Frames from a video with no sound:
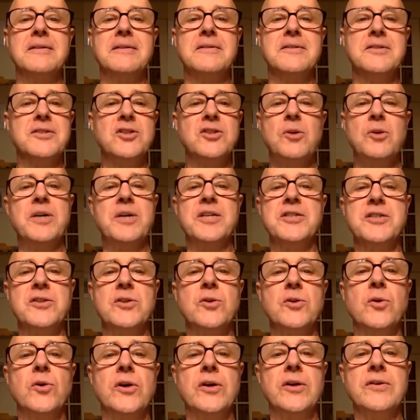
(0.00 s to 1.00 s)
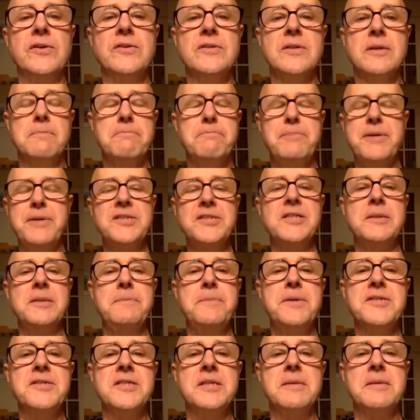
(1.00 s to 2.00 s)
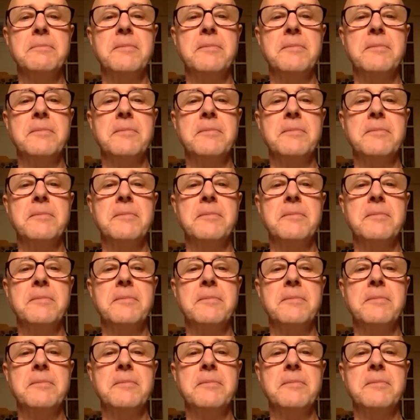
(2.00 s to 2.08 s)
So much noise. Busy, busy